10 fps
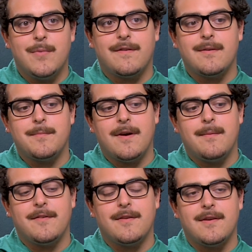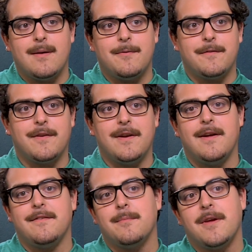But sometimes the typos can
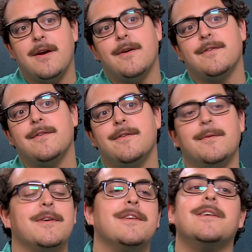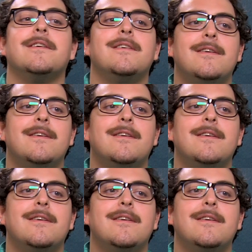add some character, no kidding.